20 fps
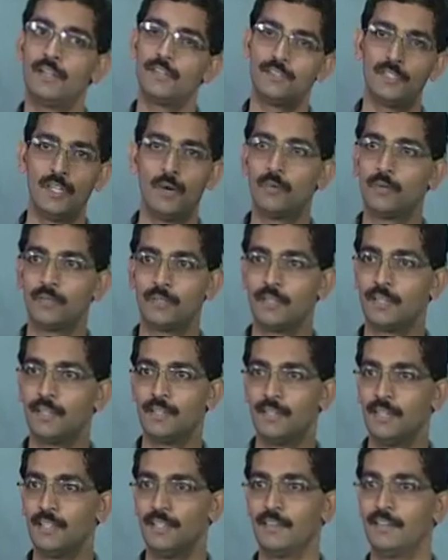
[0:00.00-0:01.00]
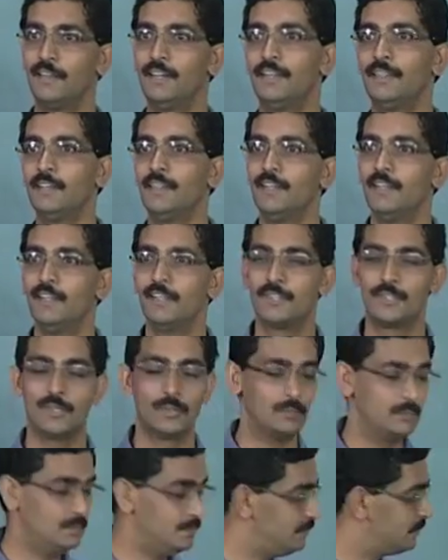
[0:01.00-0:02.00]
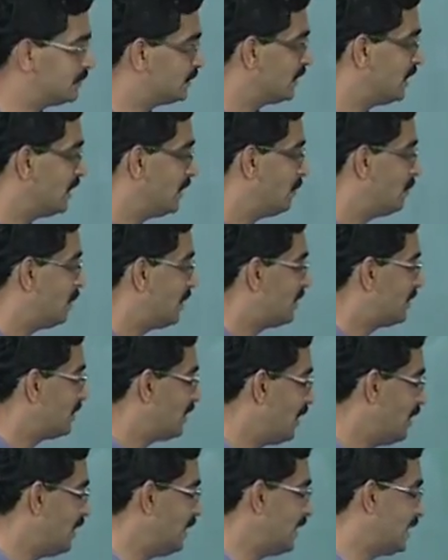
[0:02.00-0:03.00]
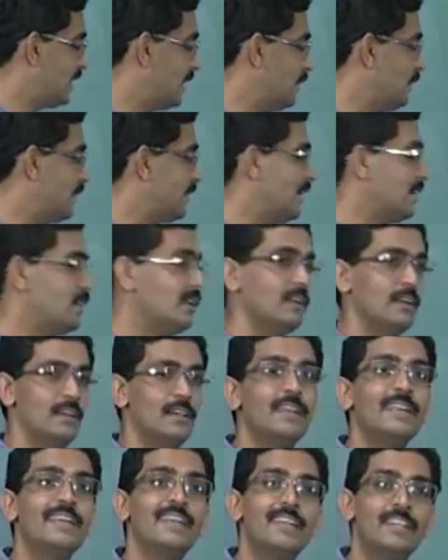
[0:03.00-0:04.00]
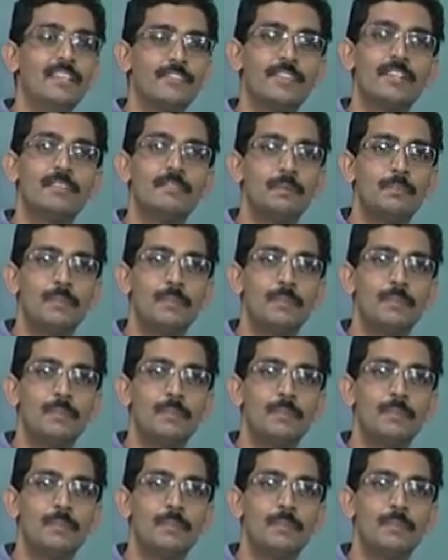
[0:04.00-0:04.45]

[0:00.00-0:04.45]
is down currently, right. So but unlikely you will get a different web